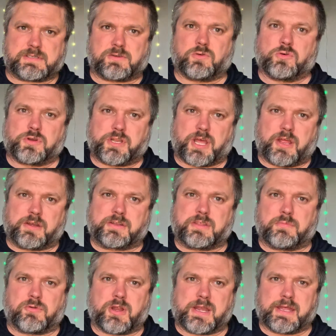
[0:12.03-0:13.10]
going down to
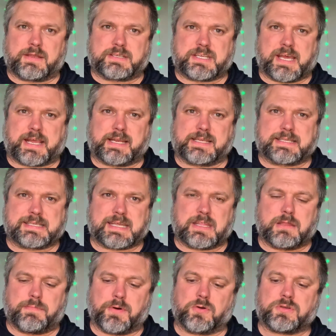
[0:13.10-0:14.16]
the marina and checking to see
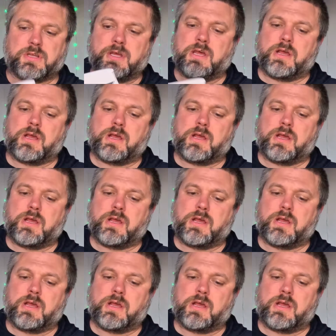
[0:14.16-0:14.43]
in the boat.